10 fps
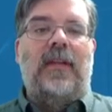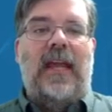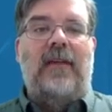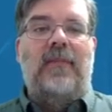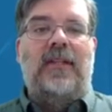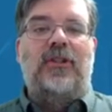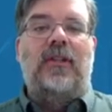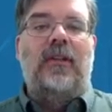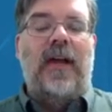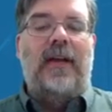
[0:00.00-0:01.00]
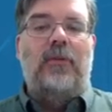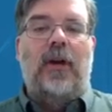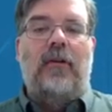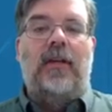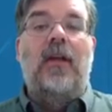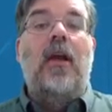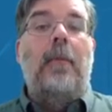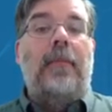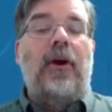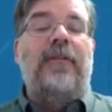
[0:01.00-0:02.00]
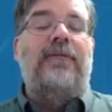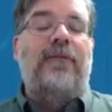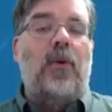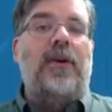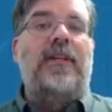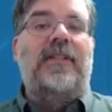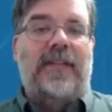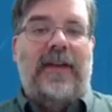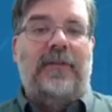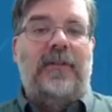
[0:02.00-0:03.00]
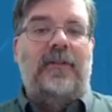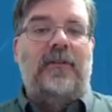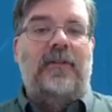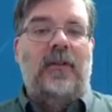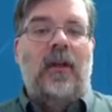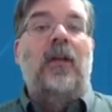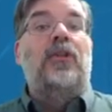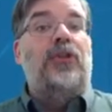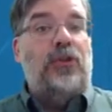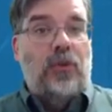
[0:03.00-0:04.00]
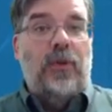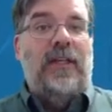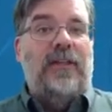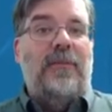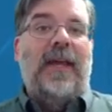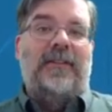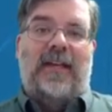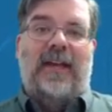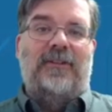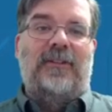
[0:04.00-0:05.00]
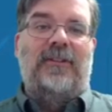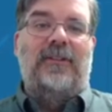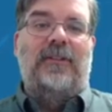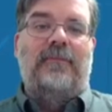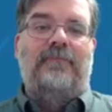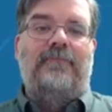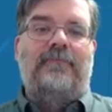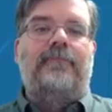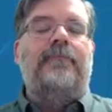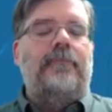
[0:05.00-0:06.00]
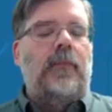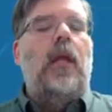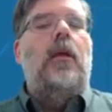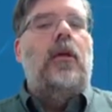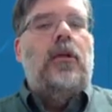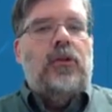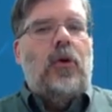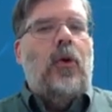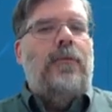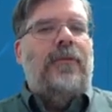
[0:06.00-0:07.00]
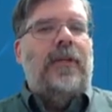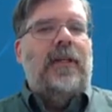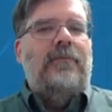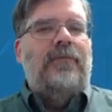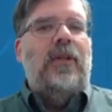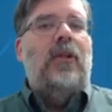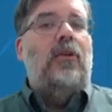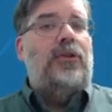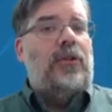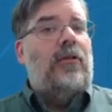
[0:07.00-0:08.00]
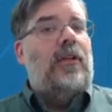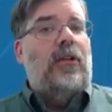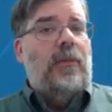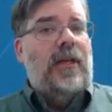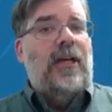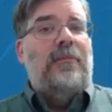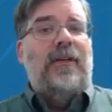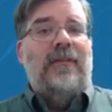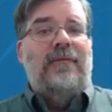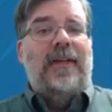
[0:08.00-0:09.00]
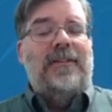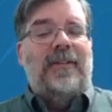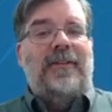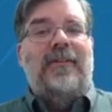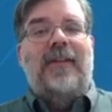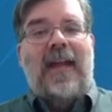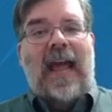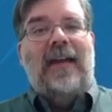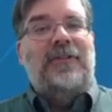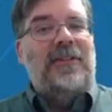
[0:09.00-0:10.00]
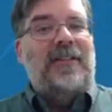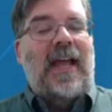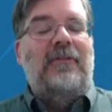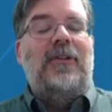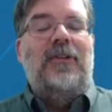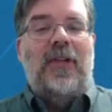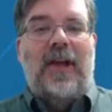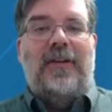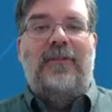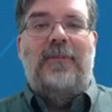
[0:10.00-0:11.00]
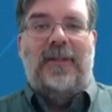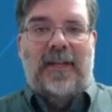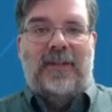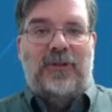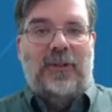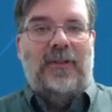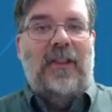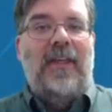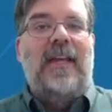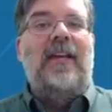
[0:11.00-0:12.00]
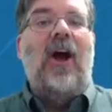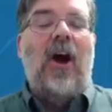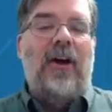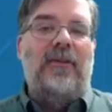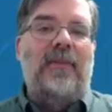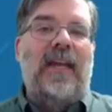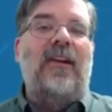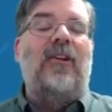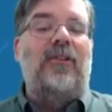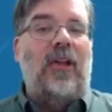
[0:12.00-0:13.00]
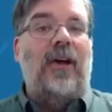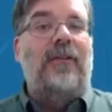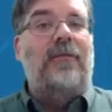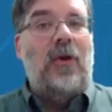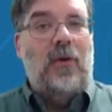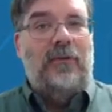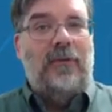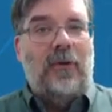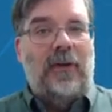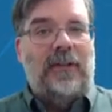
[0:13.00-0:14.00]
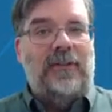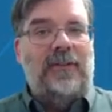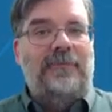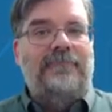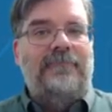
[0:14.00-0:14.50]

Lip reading: Game Engine Library, Part 47, Screened Base Actions. So hopefully you're starting to become convinced that actions have a lot of potential. They can automate a lot of code for us.